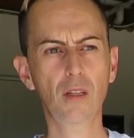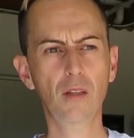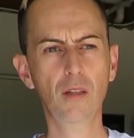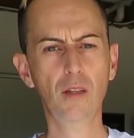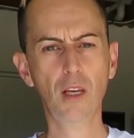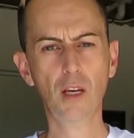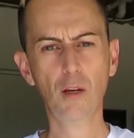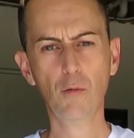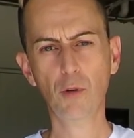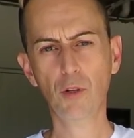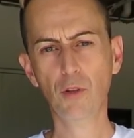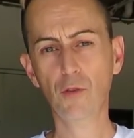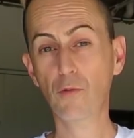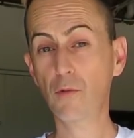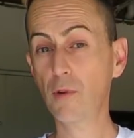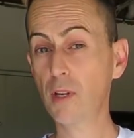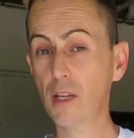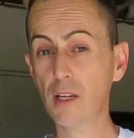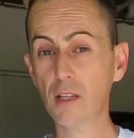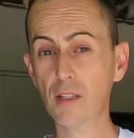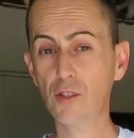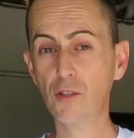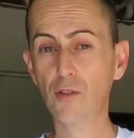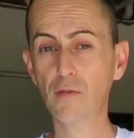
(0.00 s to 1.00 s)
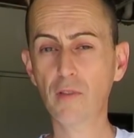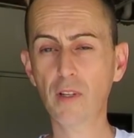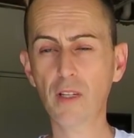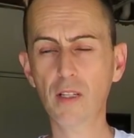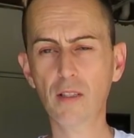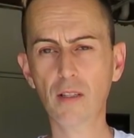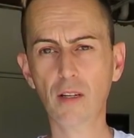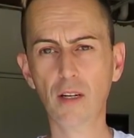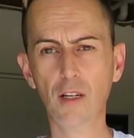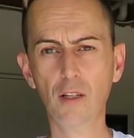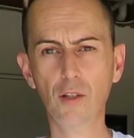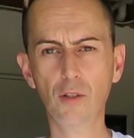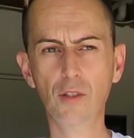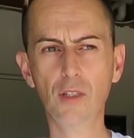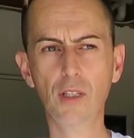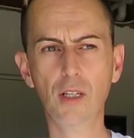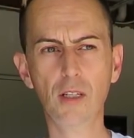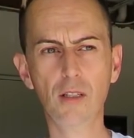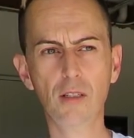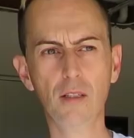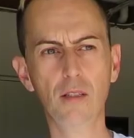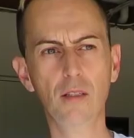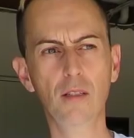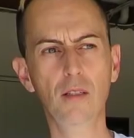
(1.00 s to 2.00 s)
There were 3 SUVs that I looked
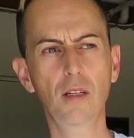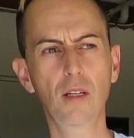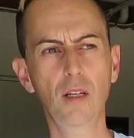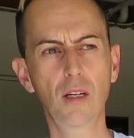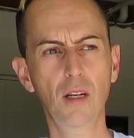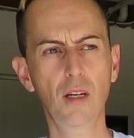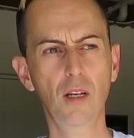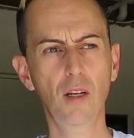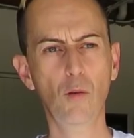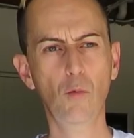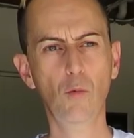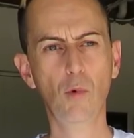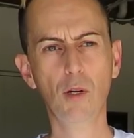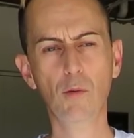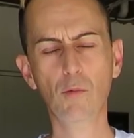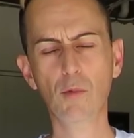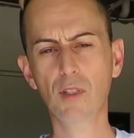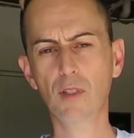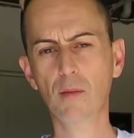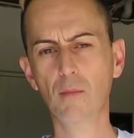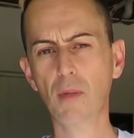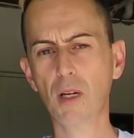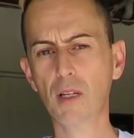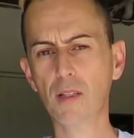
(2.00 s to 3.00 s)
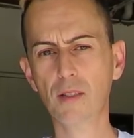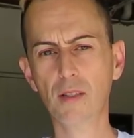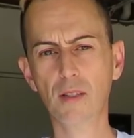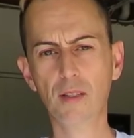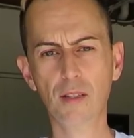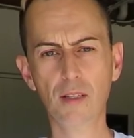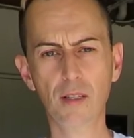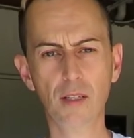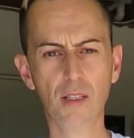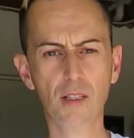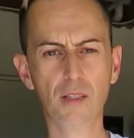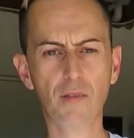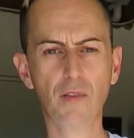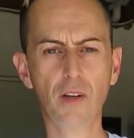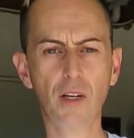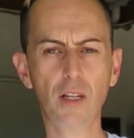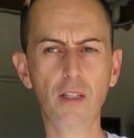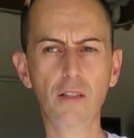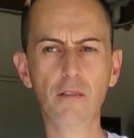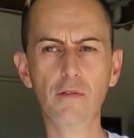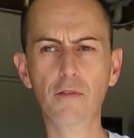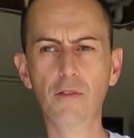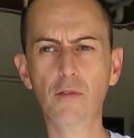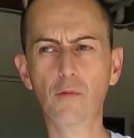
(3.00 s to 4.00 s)
at. One was a Mazda
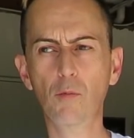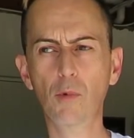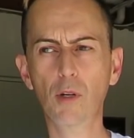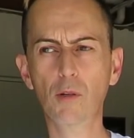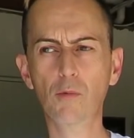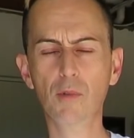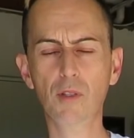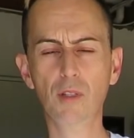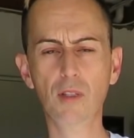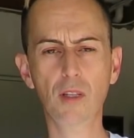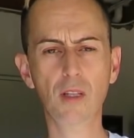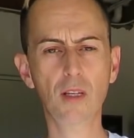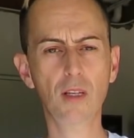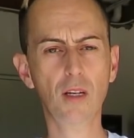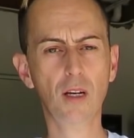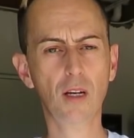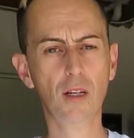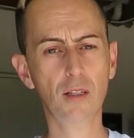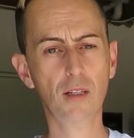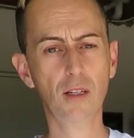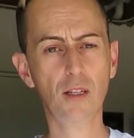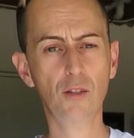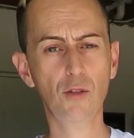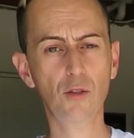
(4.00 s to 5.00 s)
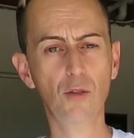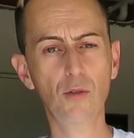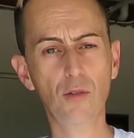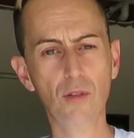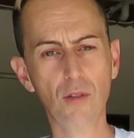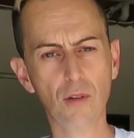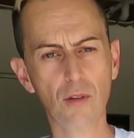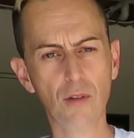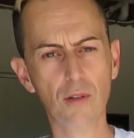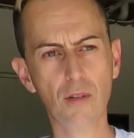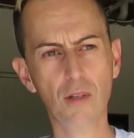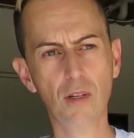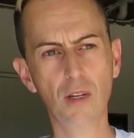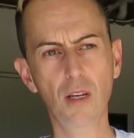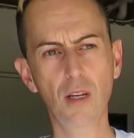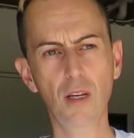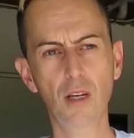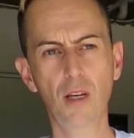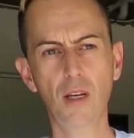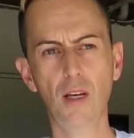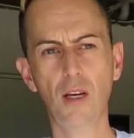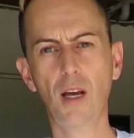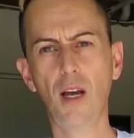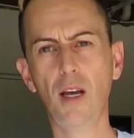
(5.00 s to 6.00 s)
CX-5, one was the Hyundai Tucson,
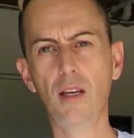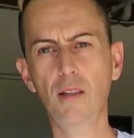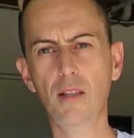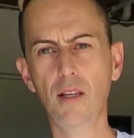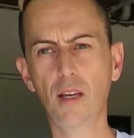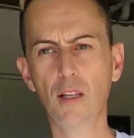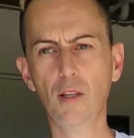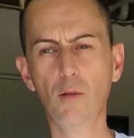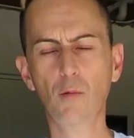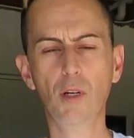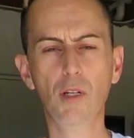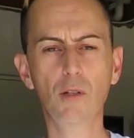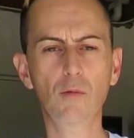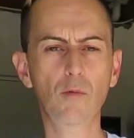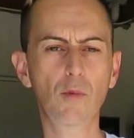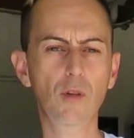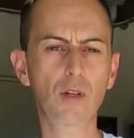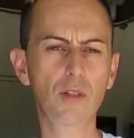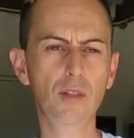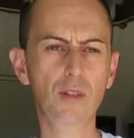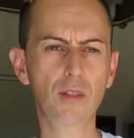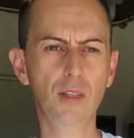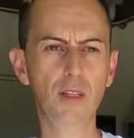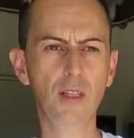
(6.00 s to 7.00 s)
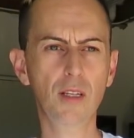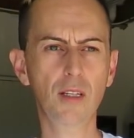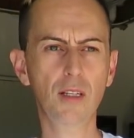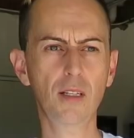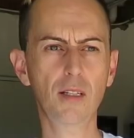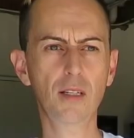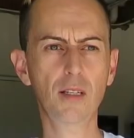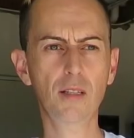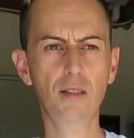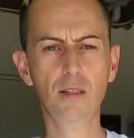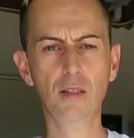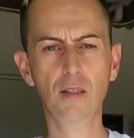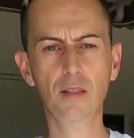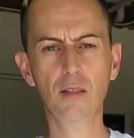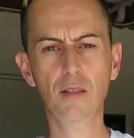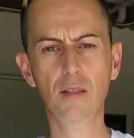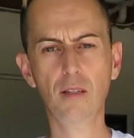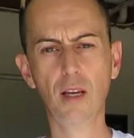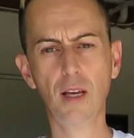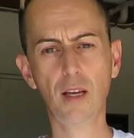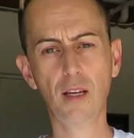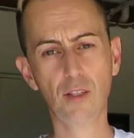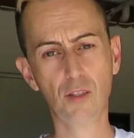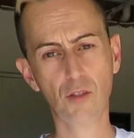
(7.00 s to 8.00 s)
and the other one was the
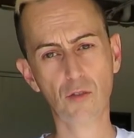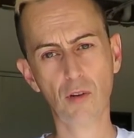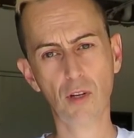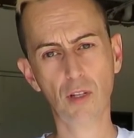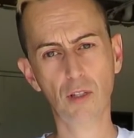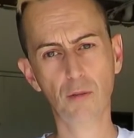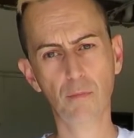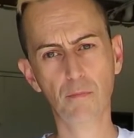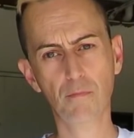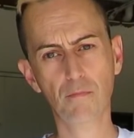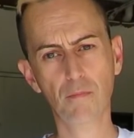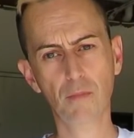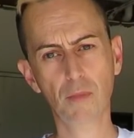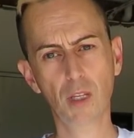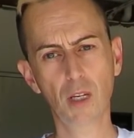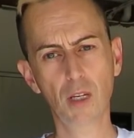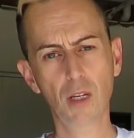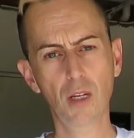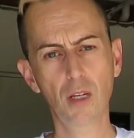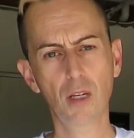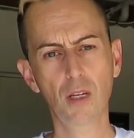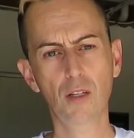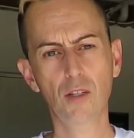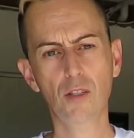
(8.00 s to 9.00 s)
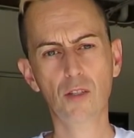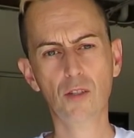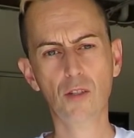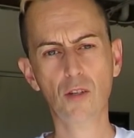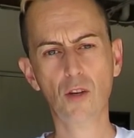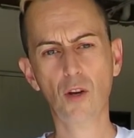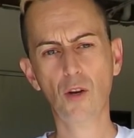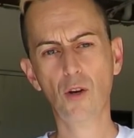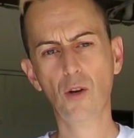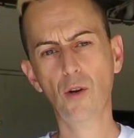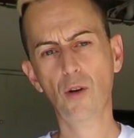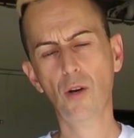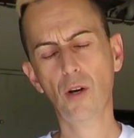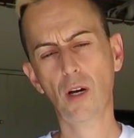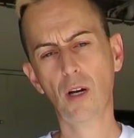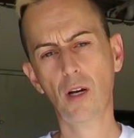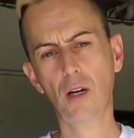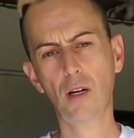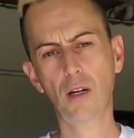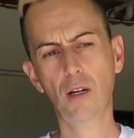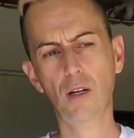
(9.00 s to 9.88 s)
Nissan X-Trail. So